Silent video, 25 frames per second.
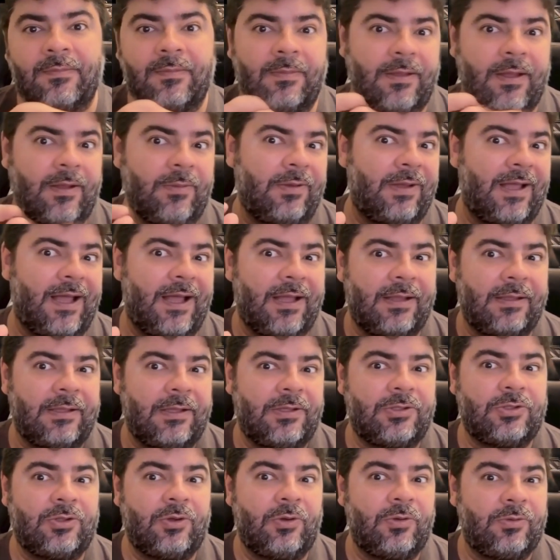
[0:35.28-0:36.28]
a reality
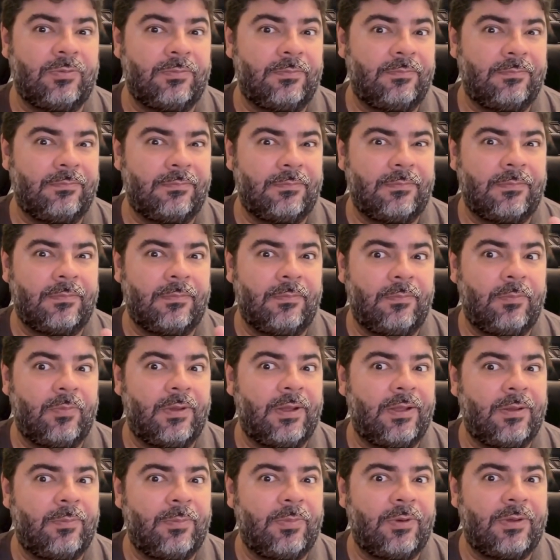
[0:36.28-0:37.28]
show,
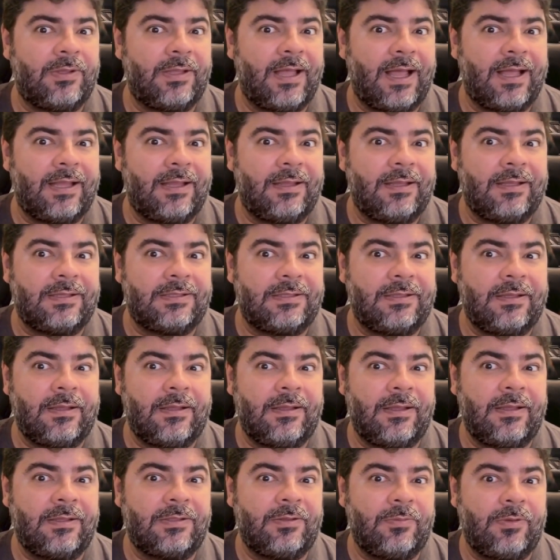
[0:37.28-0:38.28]
where the protagonist
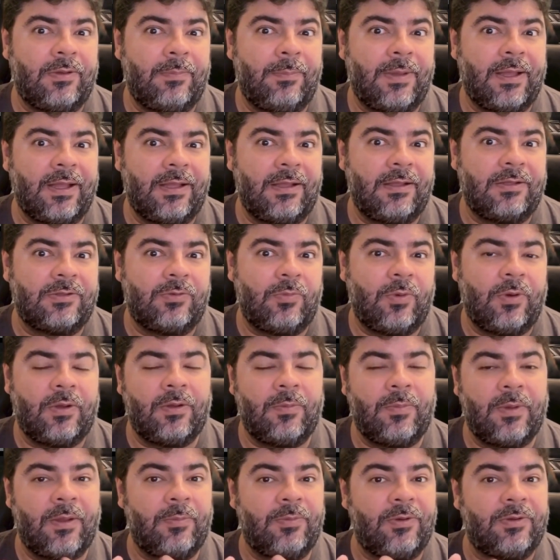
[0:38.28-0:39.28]
is a rebellious
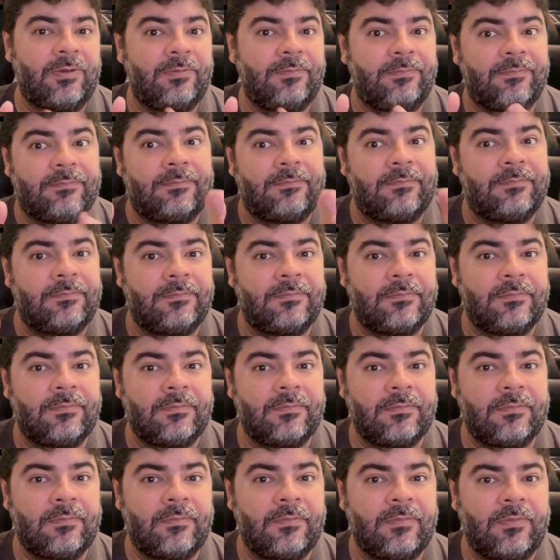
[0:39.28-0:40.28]
water bubble.
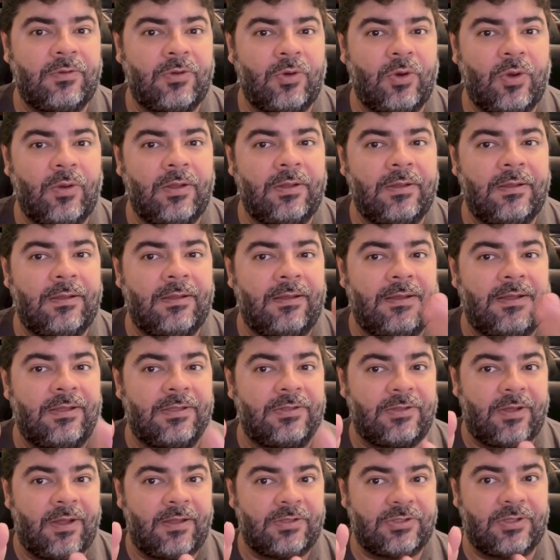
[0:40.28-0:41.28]
Don
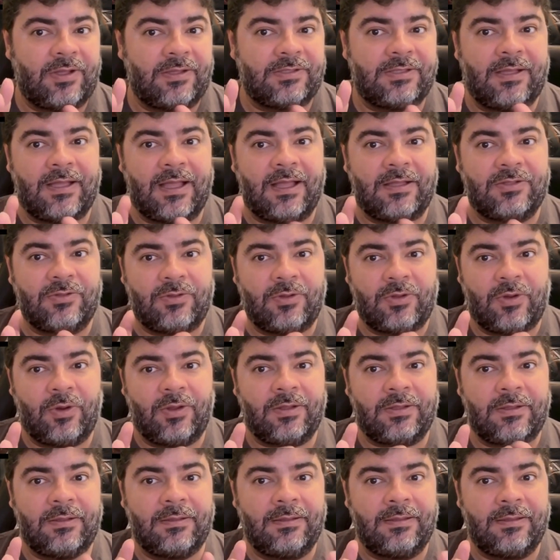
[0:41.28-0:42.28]
is not just an
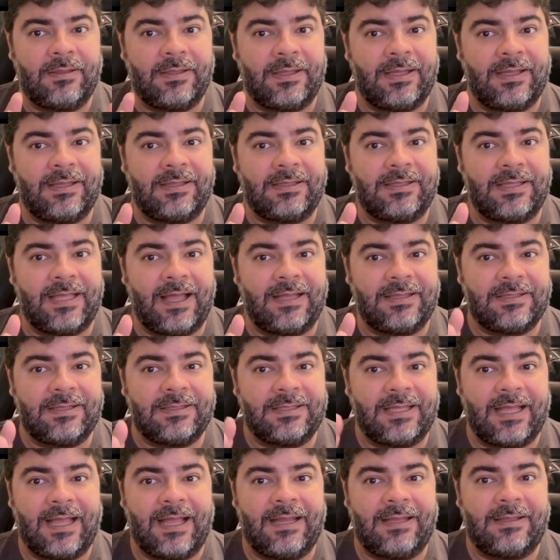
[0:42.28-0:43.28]
astronaut, he is
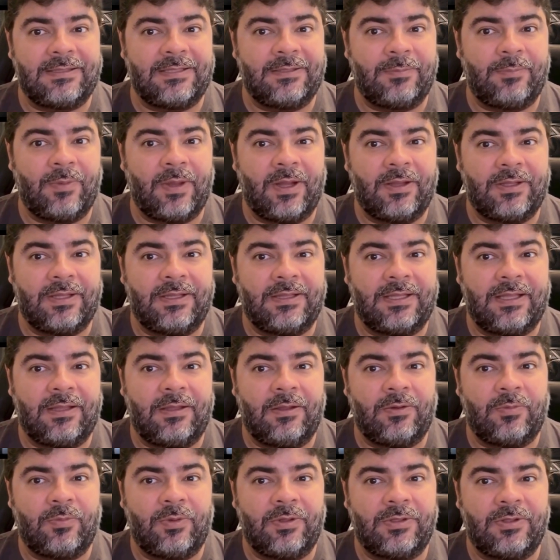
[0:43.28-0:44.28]
NASA's anti-marketing
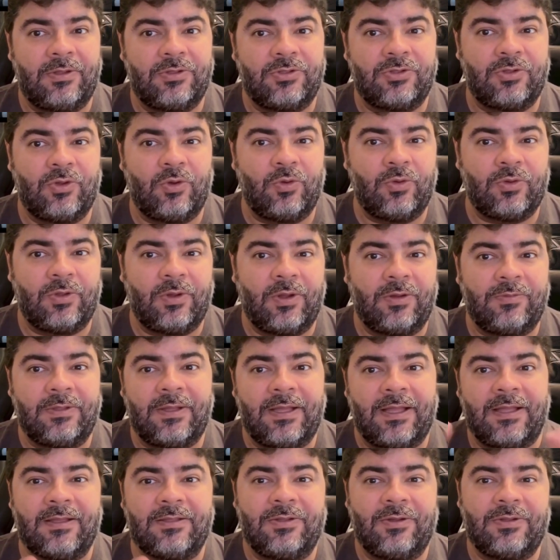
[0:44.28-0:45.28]
with the soul of an
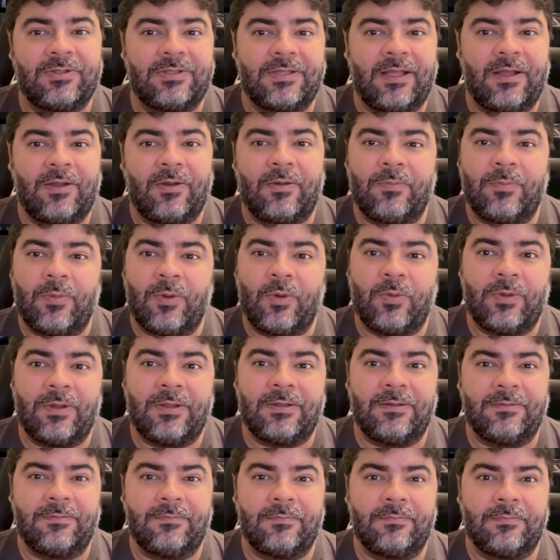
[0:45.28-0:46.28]
interstellar poet.
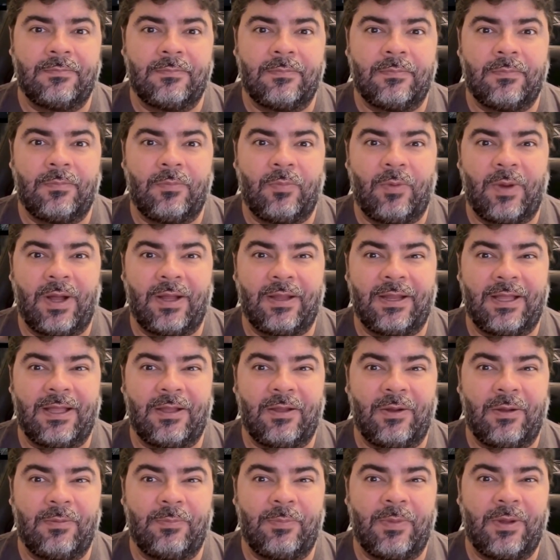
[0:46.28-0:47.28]
While
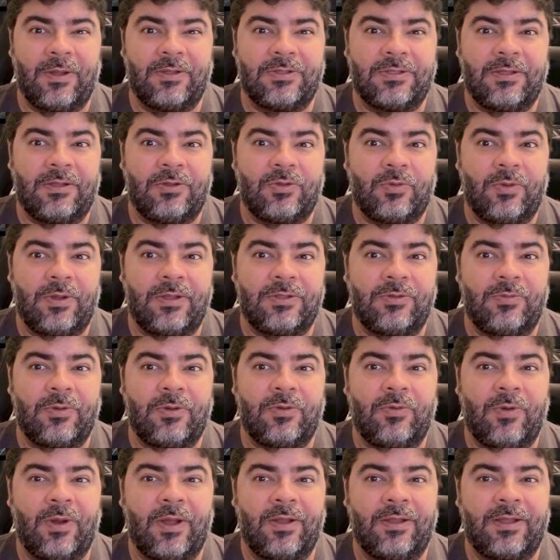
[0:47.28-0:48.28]
Elon Musk tweets with
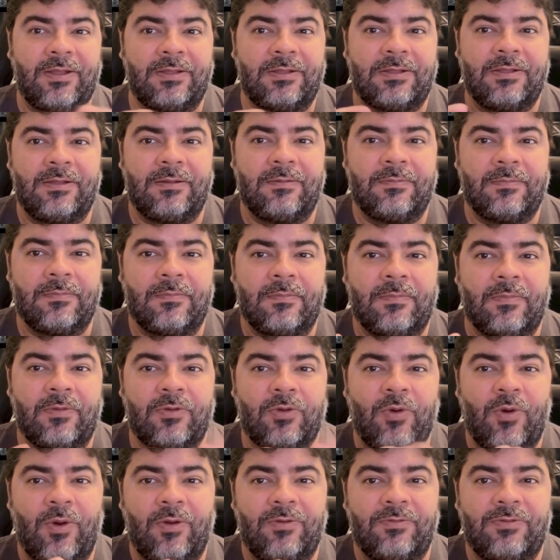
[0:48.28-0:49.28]
rockets,
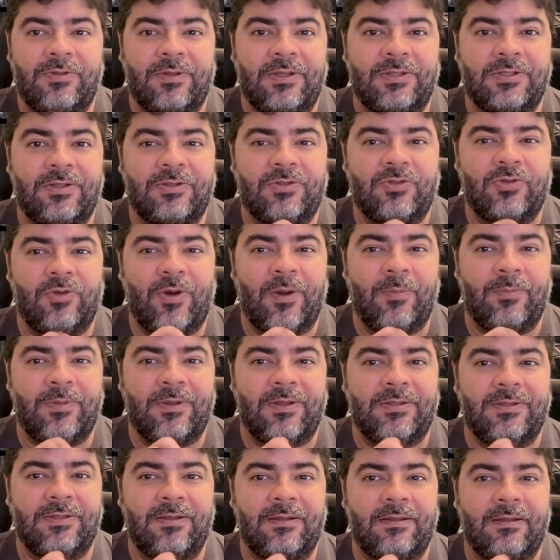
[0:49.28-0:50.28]
Don freezes
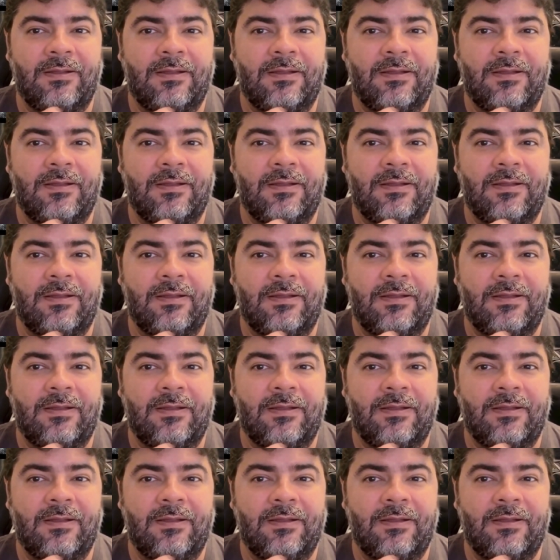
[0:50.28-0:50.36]
droplets,